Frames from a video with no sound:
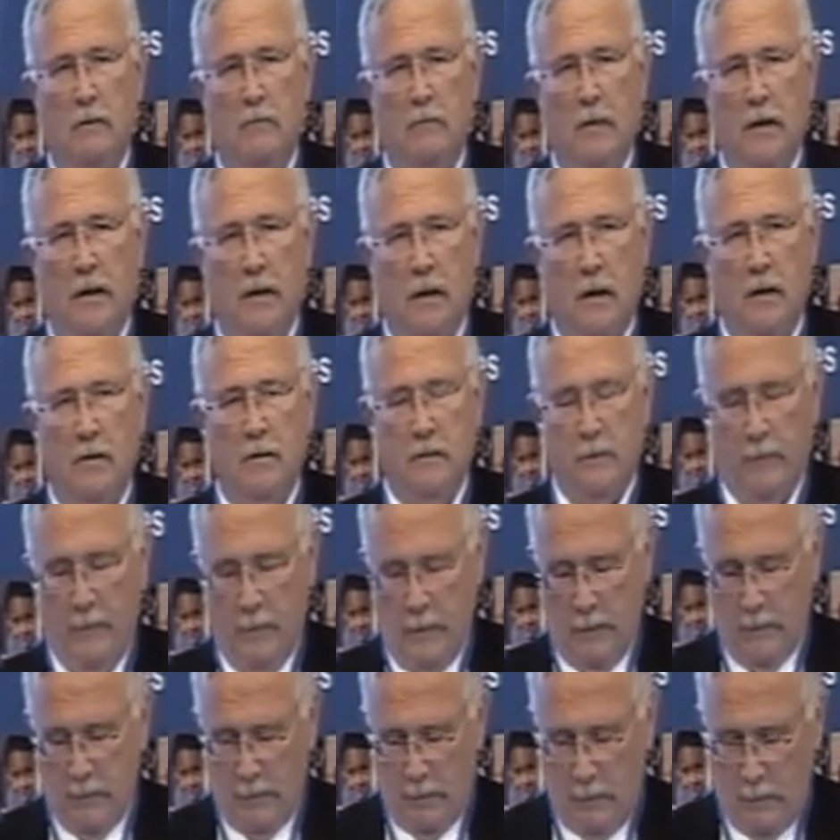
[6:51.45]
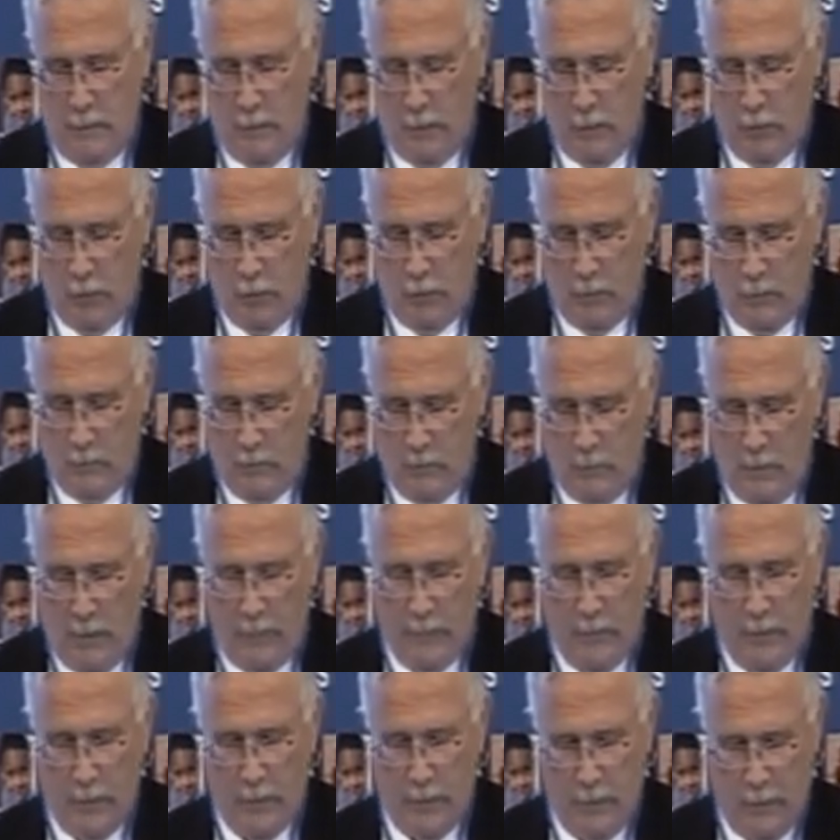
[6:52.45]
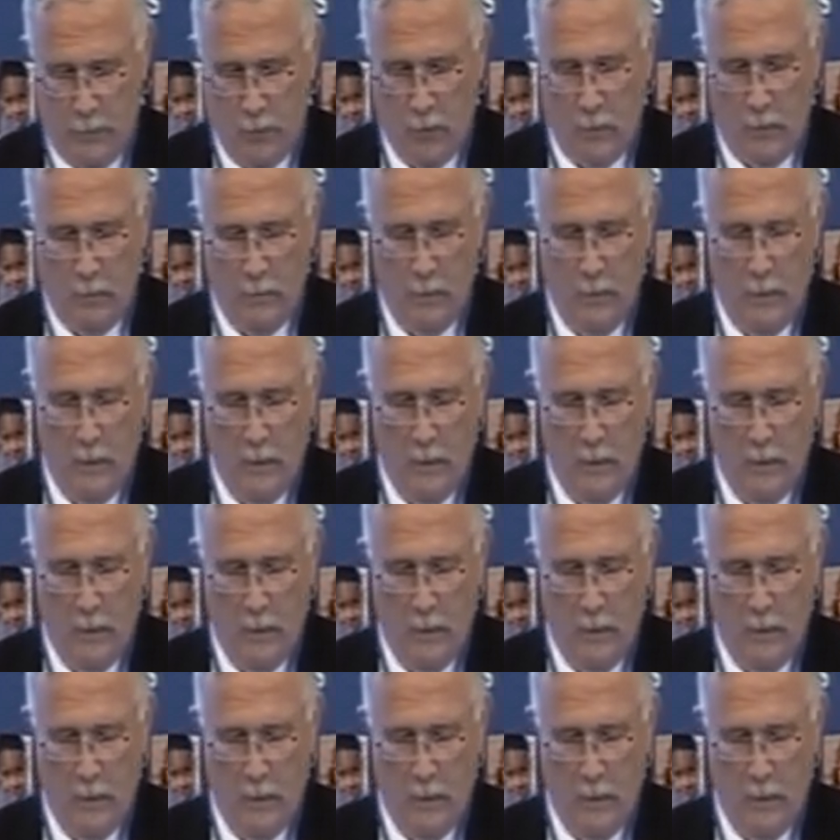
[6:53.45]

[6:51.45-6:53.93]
because of this issue